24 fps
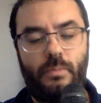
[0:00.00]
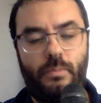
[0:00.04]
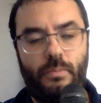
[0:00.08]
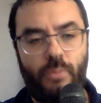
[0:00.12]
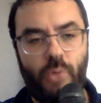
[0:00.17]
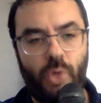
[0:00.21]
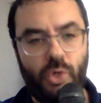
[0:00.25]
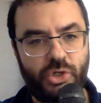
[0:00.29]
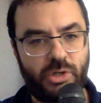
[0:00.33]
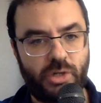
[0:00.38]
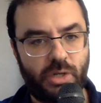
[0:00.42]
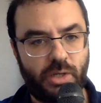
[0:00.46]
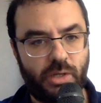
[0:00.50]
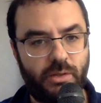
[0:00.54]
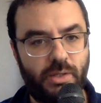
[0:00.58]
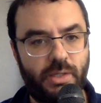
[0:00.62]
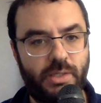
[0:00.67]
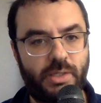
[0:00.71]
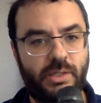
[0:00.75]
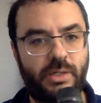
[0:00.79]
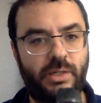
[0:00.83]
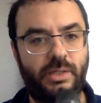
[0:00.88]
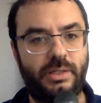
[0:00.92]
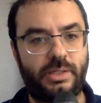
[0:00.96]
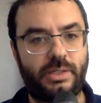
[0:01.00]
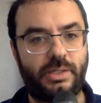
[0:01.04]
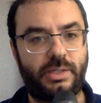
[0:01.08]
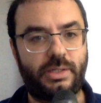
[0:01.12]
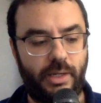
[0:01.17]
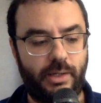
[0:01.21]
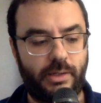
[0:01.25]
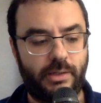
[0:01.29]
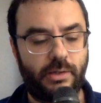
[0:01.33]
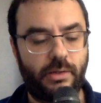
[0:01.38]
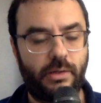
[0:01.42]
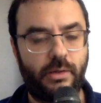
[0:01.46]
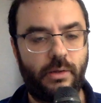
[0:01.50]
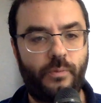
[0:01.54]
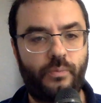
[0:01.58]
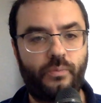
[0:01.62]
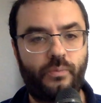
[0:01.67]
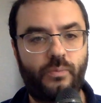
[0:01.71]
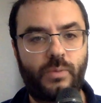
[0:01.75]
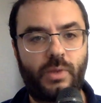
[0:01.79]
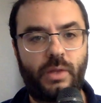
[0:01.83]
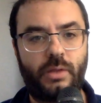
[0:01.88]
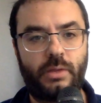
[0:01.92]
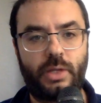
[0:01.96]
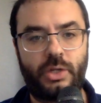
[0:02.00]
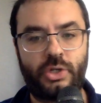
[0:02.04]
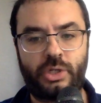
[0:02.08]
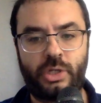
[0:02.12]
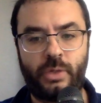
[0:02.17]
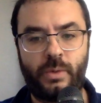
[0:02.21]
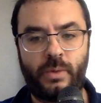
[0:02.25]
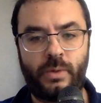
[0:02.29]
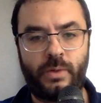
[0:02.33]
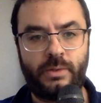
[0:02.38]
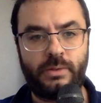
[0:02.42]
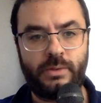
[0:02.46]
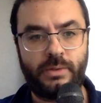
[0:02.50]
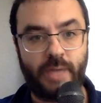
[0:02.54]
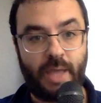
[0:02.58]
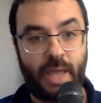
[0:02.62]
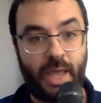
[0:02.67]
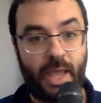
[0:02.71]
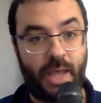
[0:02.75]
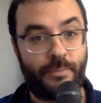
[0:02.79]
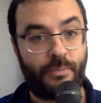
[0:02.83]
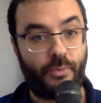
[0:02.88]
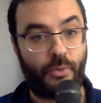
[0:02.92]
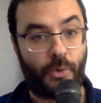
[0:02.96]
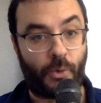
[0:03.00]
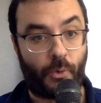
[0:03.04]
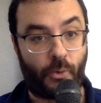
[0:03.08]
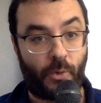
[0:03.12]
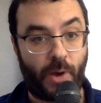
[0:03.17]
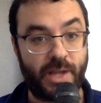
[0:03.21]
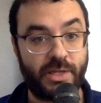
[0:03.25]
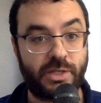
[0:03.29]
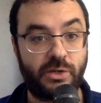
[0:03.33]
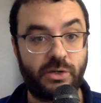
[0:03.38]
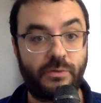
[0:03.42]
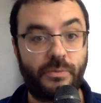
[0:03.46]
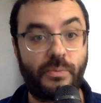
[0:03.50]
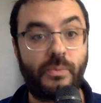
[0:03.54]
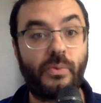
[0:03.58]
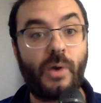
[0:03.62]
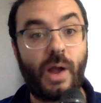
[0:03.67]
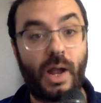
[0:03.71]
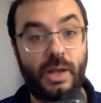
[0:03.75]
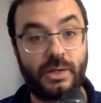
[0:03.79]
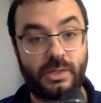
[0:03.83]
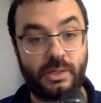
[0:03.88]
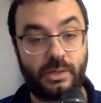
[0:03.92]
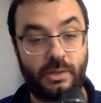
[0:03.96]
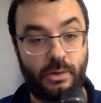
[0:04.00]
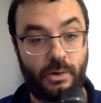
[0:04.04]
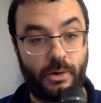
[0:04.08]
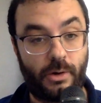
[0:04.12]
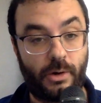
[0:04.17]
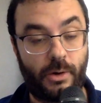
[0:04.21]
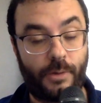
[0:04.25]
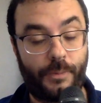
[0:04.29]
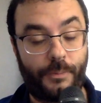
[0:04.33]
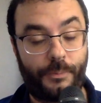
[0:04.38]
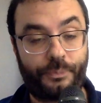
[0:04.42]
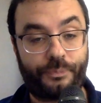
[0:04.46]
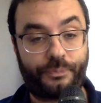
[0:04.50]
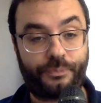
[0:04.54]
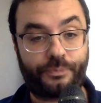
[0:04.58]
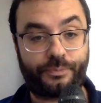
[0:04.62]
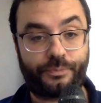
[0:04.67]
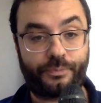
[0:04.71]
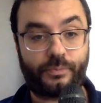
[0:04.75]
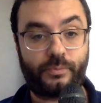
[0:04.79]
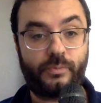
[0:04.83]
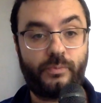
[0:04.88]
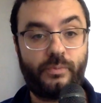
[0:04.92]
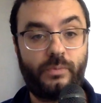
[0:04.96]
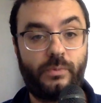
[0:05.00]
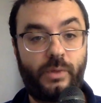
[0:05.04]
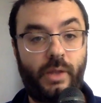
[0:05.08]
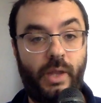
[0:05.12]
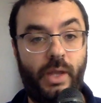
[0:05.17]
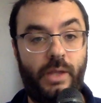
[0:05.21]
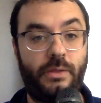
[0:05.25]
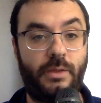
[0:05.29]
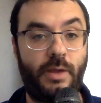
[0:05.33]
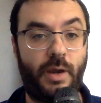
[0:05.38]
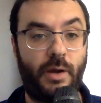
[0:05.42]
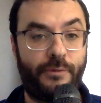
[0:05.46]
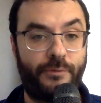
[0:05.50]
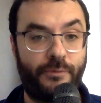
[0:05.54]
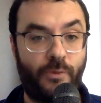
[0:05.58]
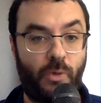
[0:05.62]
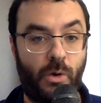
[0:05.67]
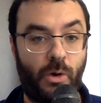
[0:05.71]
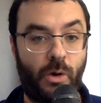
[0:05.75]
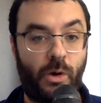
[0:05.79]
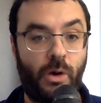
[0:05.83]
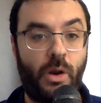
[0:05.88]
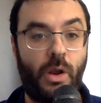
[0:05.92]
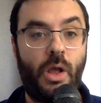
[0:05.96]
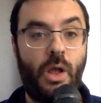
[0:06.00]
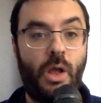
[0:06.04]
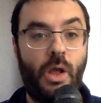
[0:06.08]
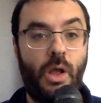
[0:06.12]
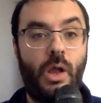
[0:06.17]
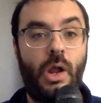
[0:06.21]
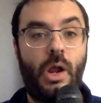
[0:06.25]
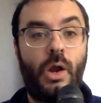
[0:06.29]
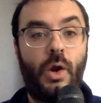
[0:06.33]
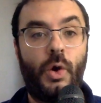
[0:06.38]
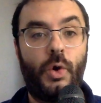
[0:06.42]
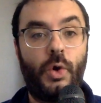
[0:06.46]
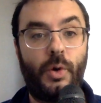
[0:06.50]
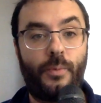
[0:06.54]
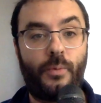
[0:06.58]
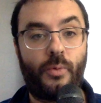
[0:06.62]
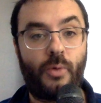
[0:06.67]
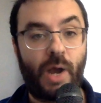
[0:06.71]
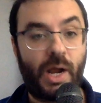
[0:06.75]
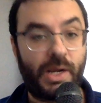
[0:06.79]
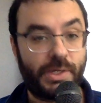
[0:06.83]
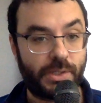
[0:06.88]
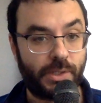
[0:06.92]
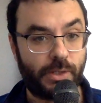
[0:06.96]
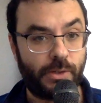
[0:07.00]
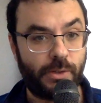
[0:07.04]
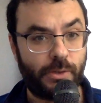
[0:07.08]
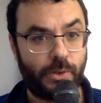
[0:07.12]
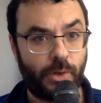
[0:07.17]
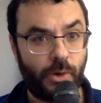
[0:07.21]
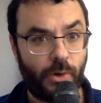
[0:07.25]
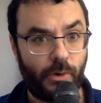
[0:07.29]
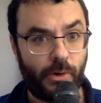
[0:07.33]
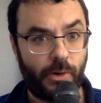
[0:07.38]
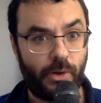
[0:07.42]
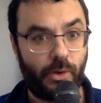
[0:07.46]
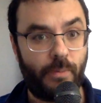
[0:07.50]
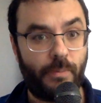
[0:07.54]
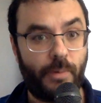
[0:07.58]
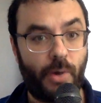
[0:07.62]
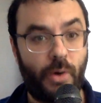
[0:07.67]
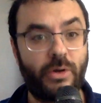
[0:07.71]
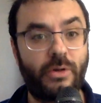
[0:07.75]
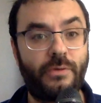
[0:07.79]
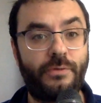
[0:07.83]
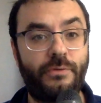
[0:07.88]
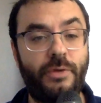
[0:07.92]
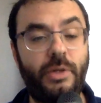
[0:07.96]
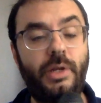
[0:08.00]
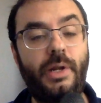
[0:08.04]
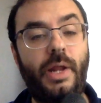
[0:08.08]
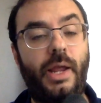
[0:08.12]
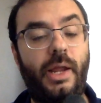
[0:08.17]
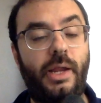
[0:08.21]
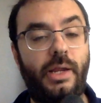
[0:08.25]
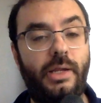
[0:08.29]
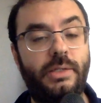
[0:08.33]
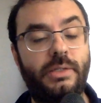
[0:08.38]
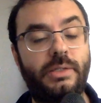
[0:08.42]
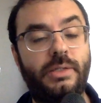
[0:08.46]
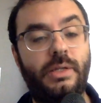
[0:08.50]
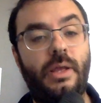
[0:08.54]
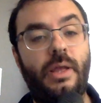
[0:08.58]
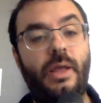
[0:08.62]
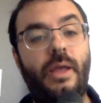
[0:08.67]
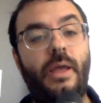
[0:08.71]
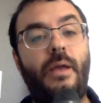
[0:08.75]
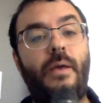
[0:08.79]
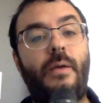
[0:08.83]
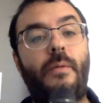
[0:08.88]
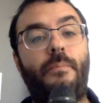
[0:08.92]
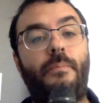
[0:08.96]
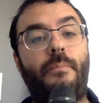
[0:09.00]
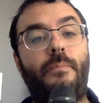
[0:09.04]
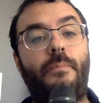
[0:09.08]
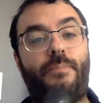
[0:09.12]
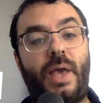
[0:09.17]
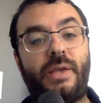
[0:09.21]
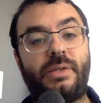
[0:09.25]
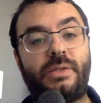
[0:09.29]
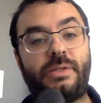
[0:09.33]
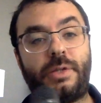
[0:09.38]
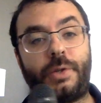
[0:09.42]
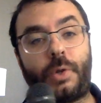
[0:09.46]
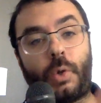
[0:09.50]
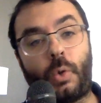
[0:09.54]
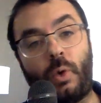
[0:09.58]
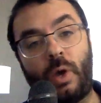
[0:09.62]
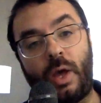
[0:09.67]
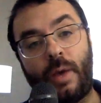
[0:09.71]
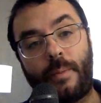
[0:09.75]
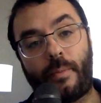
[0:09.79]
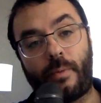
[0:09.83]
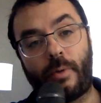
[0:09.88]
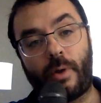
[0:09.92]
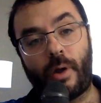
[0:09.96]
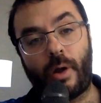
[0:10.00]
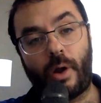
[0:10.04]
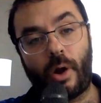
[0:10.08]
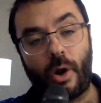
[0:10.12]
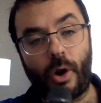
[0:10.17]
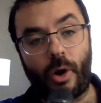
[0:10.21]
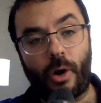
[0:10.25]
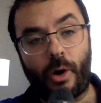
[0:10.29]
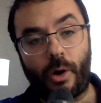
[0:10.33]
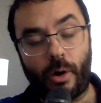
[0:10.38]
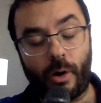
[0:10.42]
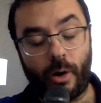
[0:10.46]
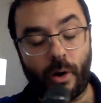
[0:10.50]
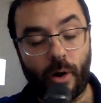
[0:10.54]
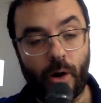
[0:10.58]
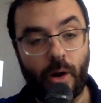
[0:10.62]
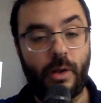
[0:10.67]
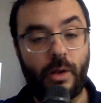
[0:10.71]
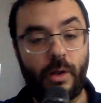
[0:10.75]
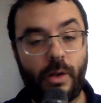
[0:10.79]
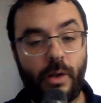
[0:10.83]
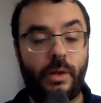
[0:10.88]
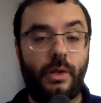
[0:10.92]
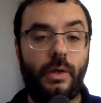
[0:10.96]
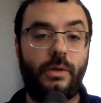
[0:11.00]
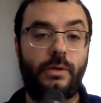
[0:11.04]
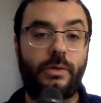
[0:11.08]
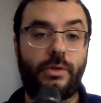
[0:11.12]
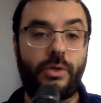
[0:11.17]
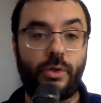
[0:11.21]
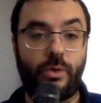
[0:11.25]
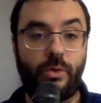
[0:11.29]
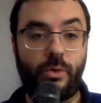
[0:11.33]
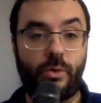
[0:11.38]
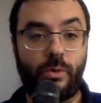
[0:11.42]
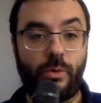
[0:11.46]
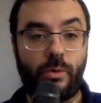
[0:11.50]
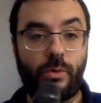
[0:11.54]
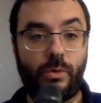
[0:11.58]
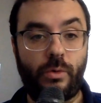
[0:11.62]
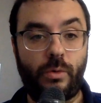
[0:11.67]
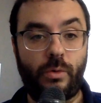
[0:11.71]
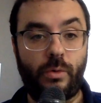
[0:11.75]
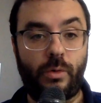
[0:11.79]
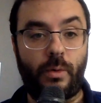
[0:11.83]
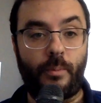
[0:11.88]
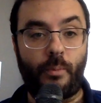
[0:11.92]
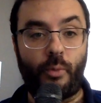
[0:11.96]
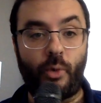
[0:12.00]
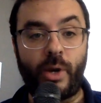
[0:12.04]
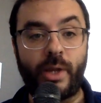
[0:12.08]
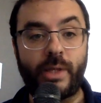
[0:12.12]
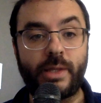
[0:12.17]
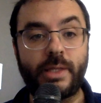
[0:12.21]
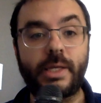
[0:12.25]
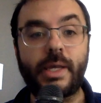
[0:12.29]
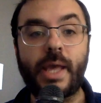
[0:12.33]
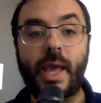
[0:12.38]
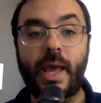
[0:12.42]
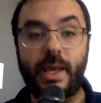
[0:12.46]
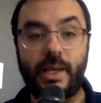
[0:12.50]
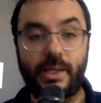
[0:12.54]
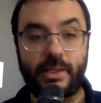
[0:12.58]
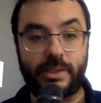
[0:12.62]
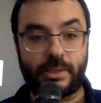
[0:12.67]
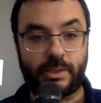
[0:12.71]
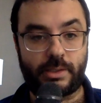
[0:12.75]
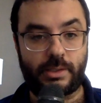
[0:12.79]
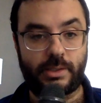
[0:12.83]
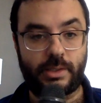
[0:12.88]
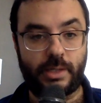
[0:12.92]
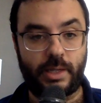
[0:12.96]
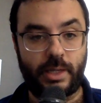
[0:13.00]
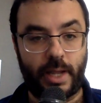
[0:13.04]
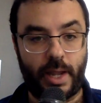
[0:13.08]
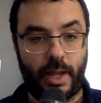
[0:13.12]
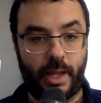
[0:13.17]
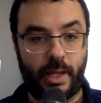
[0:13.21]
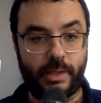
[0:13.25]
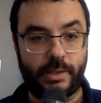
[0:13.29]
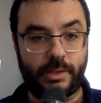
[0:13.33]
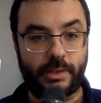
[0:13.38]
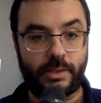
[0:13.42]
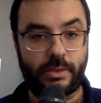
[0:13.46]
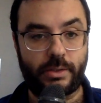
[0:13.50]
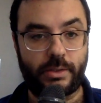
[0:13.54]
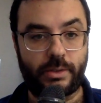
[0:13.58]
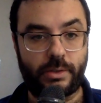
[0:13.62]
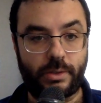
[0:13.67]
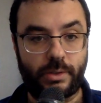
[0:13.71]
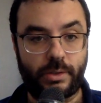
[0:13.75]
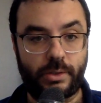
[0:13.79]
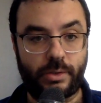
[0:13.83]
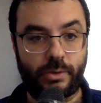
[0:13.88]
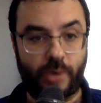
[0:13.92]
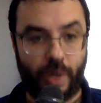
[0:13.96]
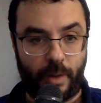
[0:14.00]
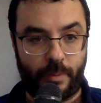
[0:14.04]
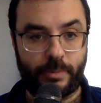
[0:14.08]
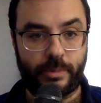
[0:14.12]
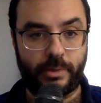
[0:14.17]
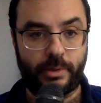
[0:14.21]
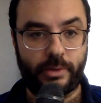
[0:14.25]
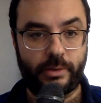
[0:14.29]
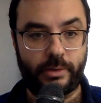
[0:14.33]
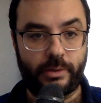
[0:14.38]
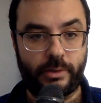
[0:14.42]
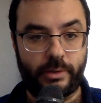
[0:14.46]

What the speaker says: pushing this conceit that she was a progressive prosecutor and therefore her prosecutorial bona fides best equip her to bring the case against Trump.